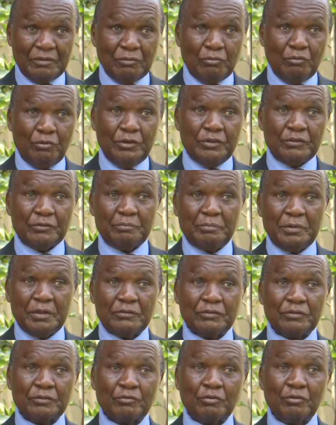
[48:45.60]
Who is
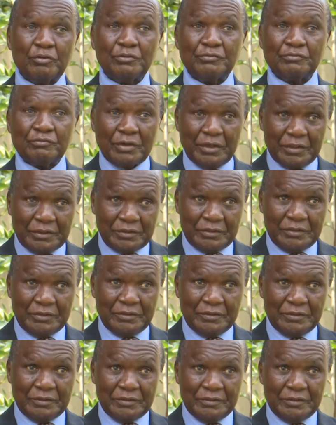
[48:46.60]
best qualified
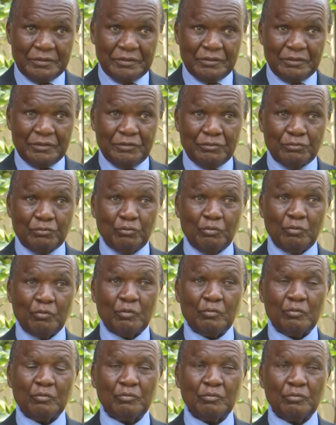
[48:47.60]

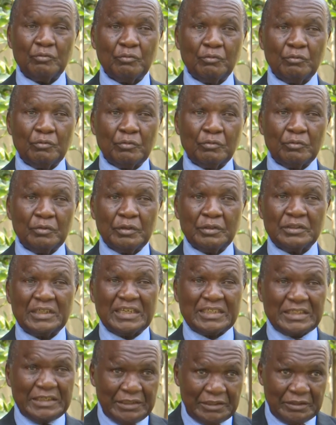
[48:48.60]
to
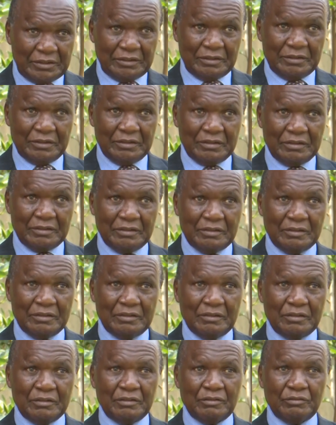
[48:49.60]
entertain
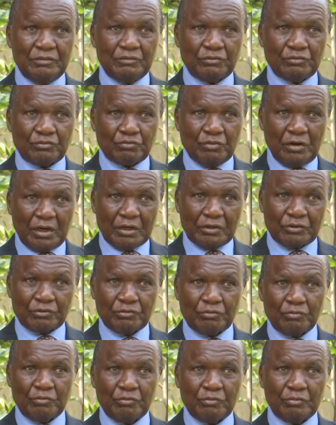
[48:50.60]

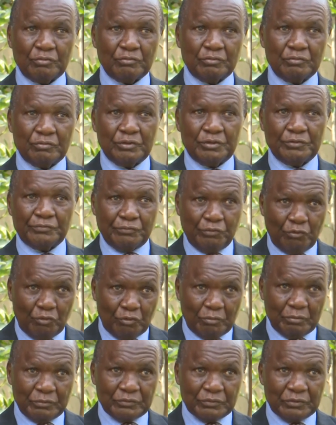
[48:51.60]
structural
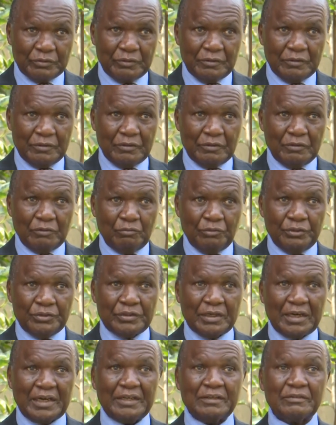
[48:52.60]
reforms
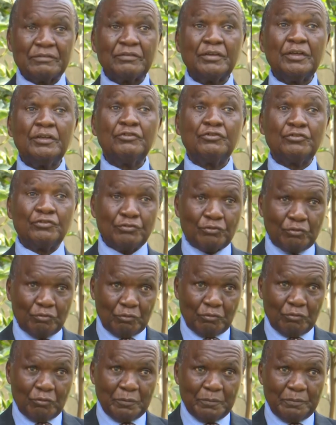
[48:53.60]
which are
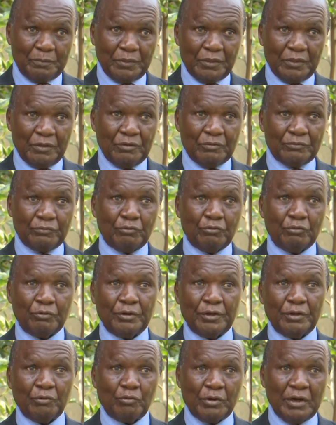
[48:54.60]
essential for
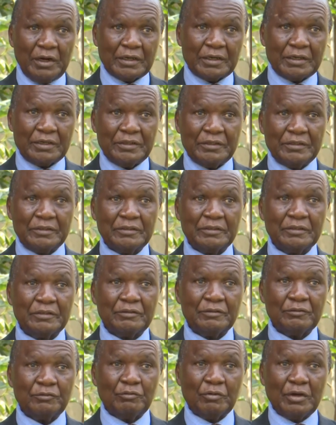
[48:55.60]
a working
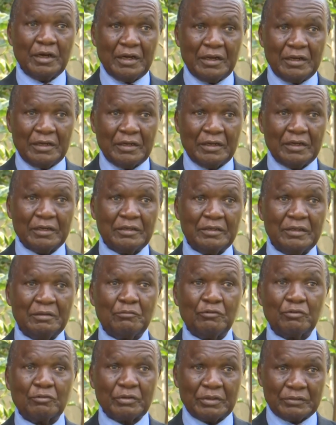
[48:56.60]
Uganda
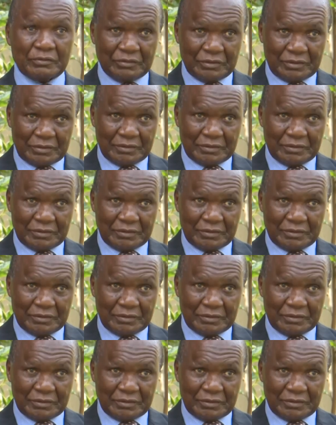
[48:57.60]
democracy?